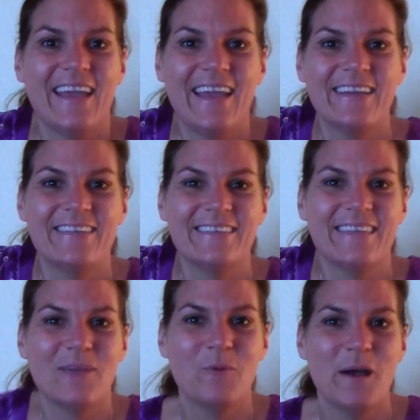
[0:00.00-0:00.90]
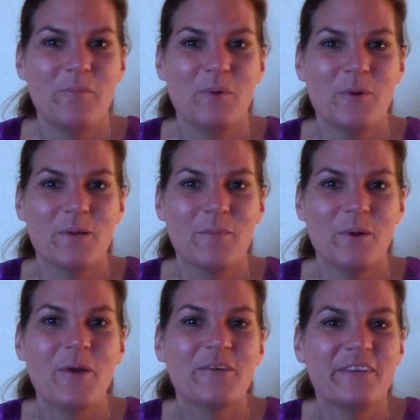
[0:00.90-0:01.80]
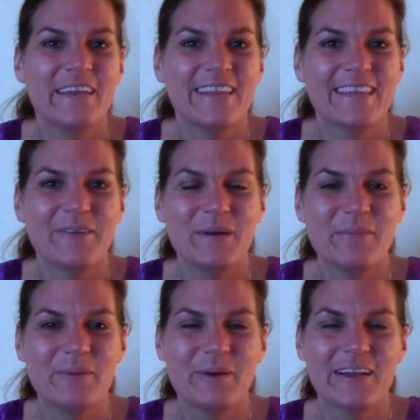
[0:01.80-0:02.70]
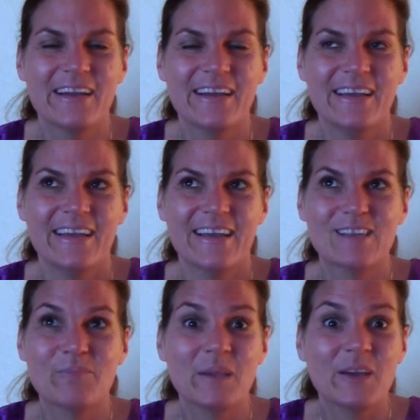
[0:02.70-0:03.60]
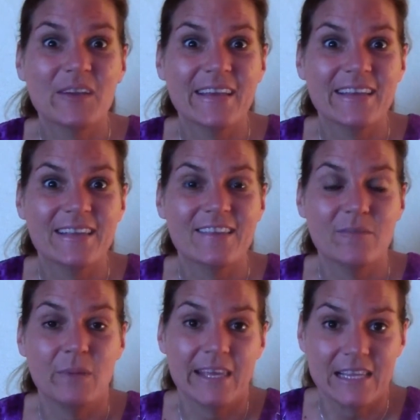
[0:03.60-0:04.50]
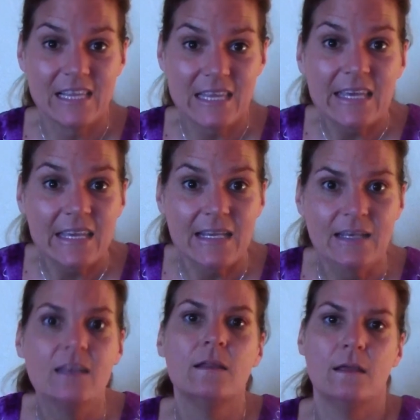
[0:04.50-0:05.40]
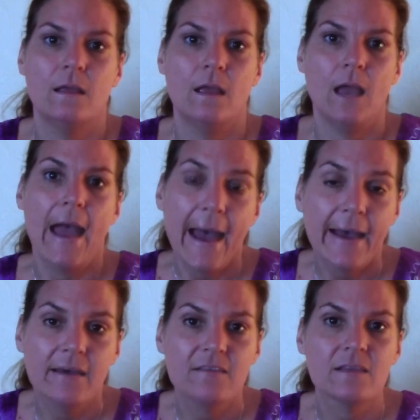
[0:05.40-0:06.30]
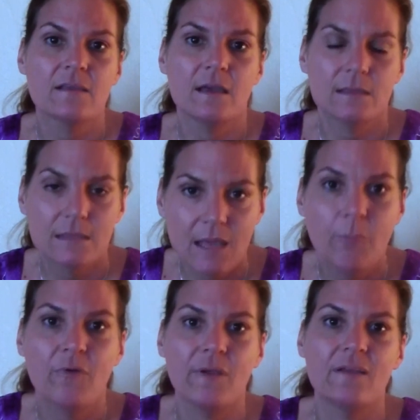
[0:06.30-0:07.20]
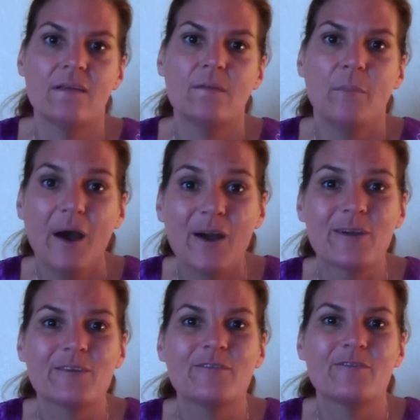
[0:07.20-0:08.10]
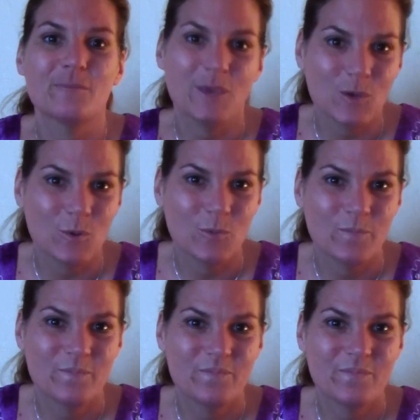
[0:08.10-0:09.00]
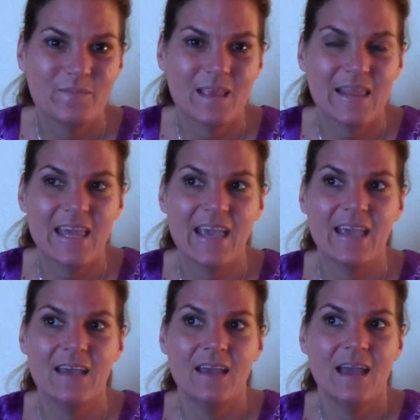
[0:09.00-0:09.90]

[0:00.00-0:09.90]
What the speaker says: and they want more and more of it. They want more experience of being seen as a separate part from you. They